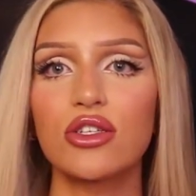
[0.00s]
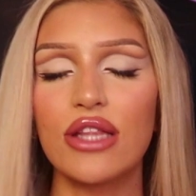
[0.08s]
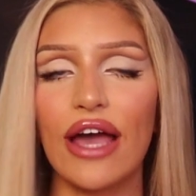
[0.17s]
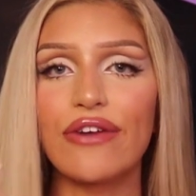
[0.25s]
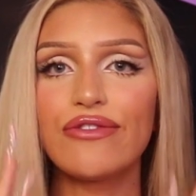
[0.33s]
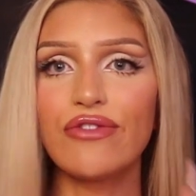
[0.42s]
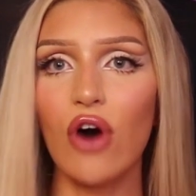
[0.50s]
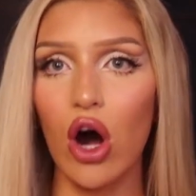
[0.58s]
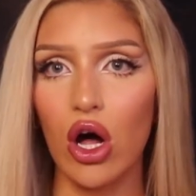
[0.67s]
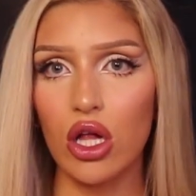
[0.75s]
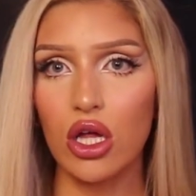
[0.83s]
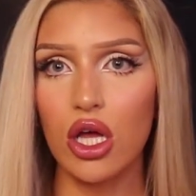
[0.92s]
like
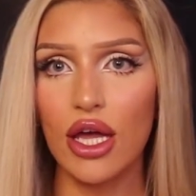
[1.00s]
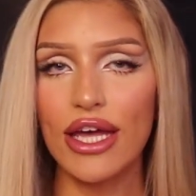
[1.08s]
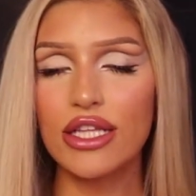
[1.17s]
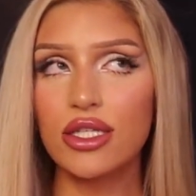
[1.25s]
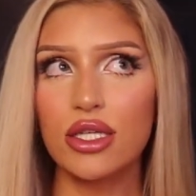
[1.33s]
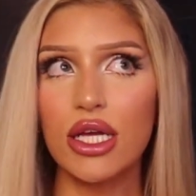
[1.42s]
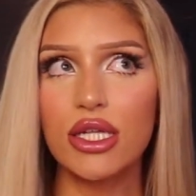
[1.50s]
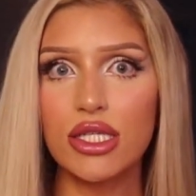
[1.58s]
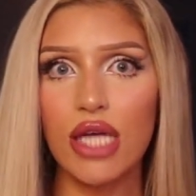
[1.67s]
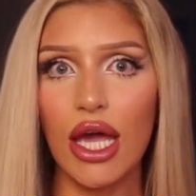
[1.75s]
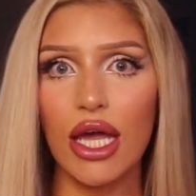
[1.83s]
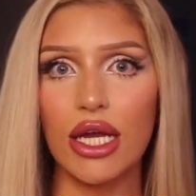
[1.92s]
fall it's
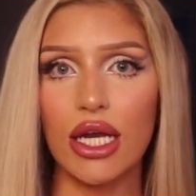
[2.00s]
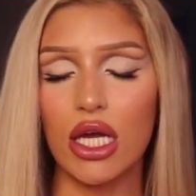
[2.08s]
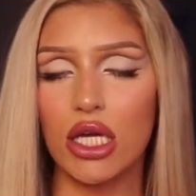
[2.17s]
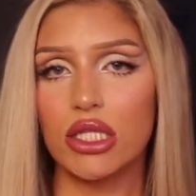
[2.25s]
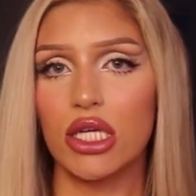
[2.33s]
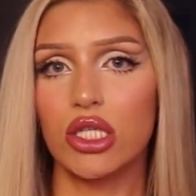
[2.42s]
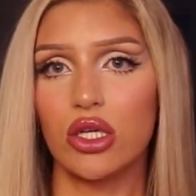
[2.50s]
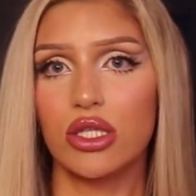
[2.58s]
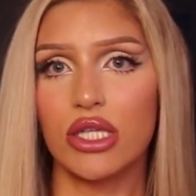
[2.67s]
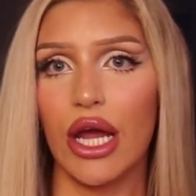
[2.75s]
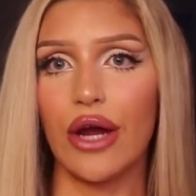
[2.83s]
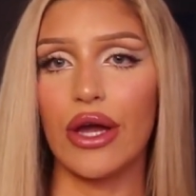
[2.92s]
insane it's like so
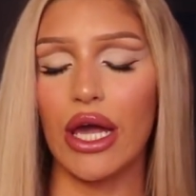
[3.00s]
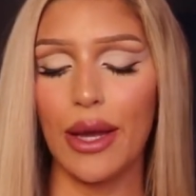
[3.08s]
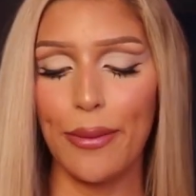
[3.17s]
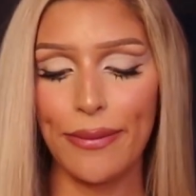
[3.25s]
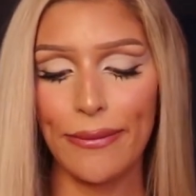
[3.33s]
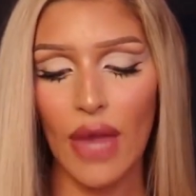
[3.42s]
scary